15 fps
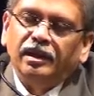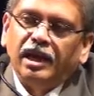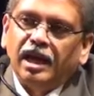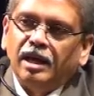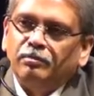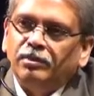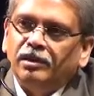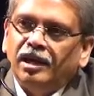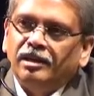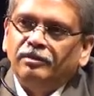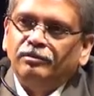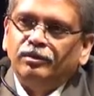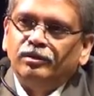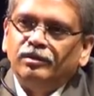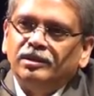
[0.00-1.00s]
Apple
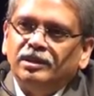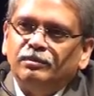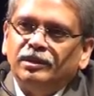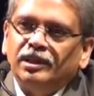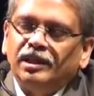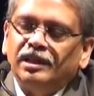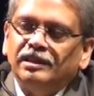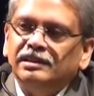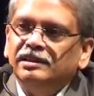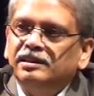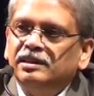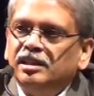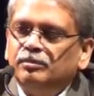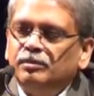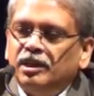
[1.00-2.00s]
iPhone or something like
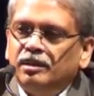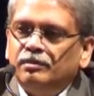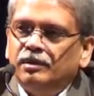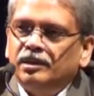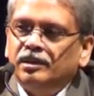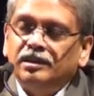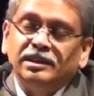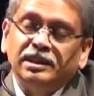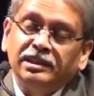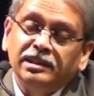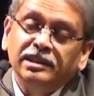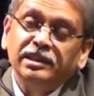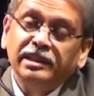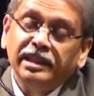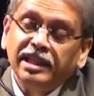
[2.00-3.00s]
16
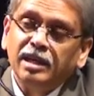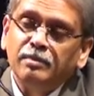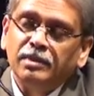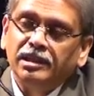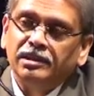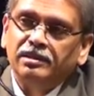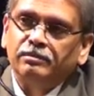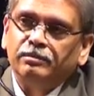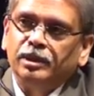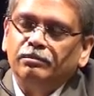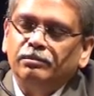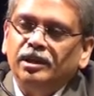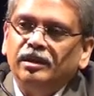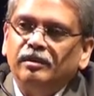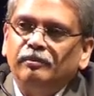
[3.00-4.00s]
gigabytes of
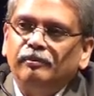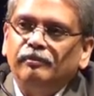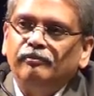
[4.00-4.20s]
memory,